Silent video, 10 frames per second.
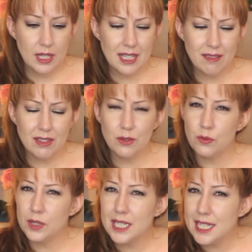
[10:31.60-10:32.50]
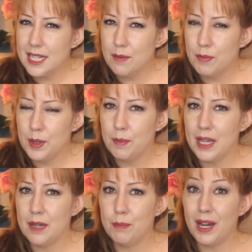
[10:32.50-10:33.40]
even really be
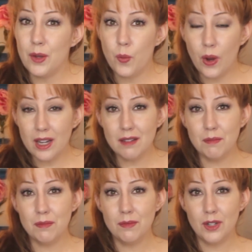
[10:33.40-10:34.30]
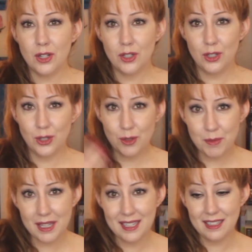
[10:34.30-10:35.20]
made by one
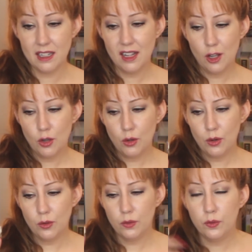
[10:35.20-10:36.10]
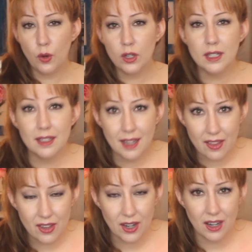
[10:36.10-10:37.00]
human for
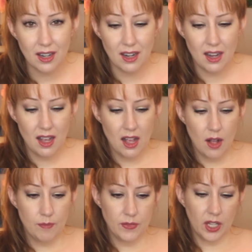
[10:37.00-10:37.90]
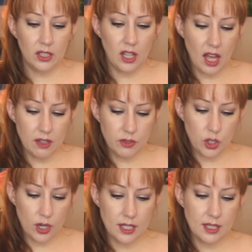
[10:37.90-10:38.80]
another. A lot of
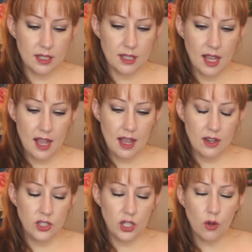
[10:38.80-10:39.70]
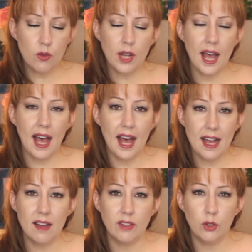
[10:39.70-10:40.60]
choices don't
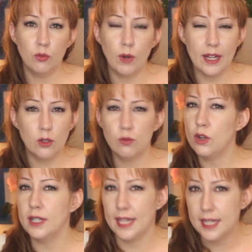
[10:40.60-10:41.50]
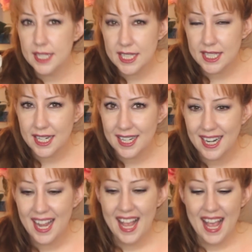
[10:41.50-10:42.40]
have a right or wrong answer.